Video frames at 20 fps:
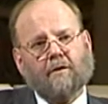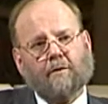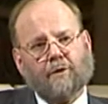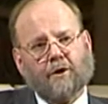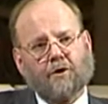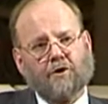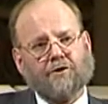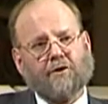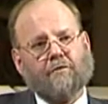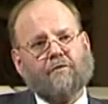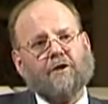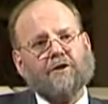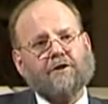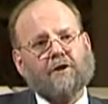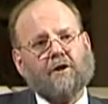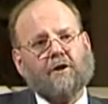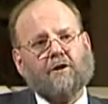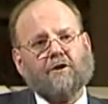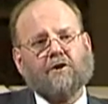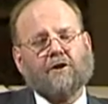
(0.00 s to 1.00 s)
because of
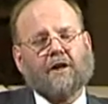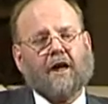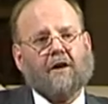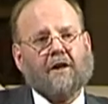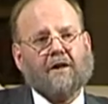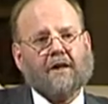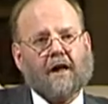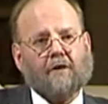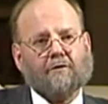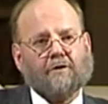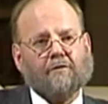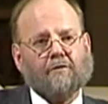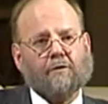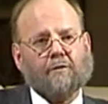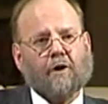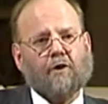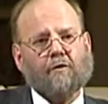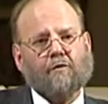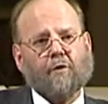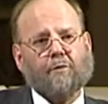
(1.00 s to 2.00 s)
research carried out
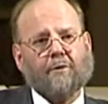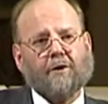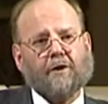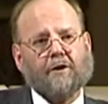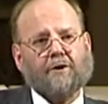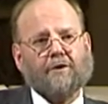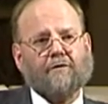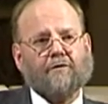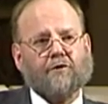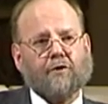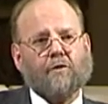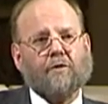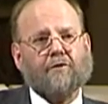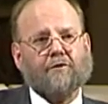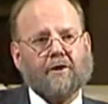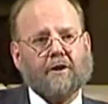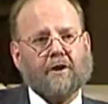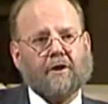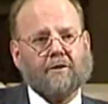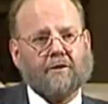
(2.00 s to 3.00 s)
over a period of 200 or
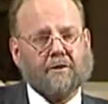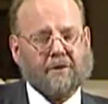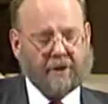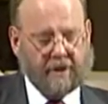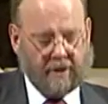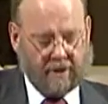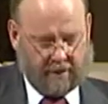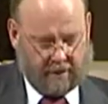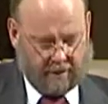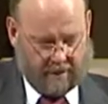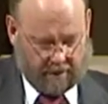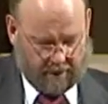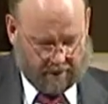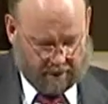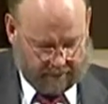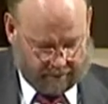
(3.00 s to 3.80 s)
300 years.